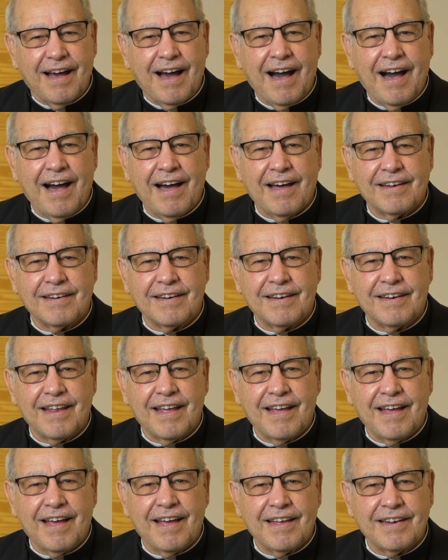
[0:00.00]
and,
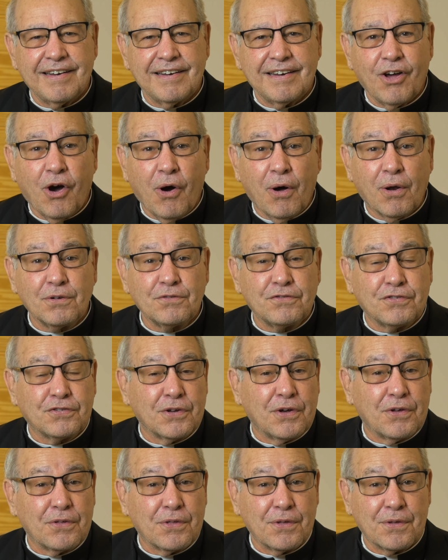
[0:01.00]
and
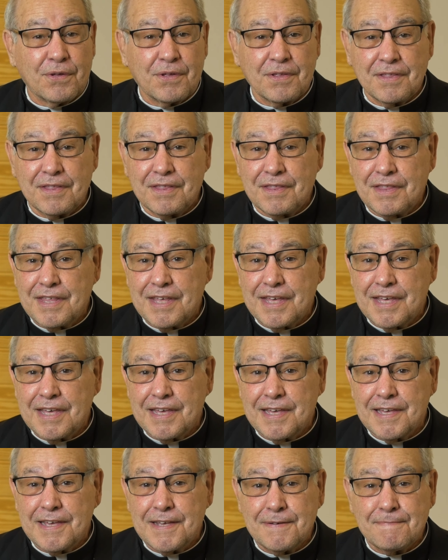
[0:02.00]
also
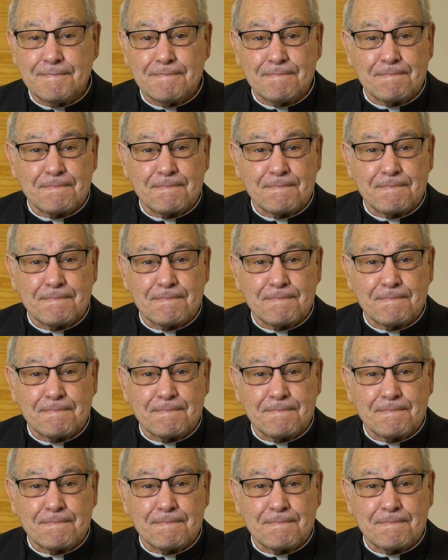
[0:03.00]
the